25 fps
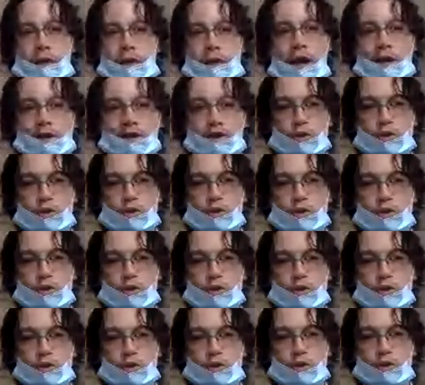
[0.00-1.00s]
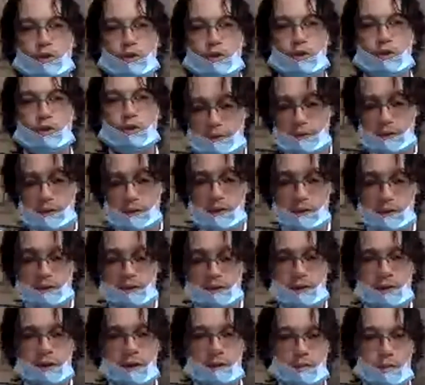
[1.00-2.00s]
Androids are quite a bit different.
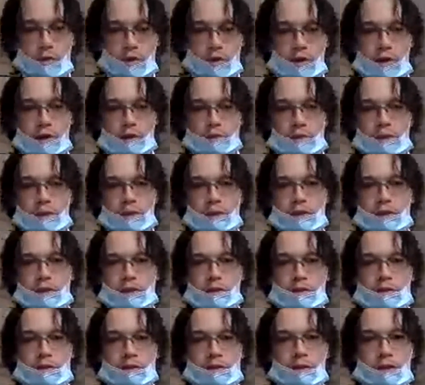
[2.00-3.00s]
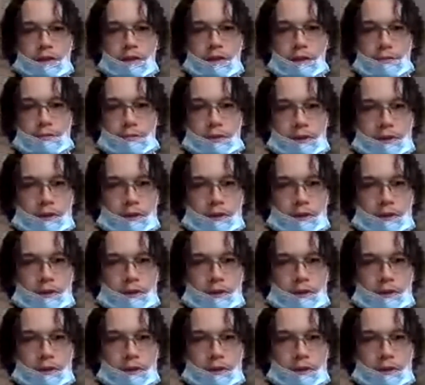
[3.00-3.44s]
There's a lot more options to use,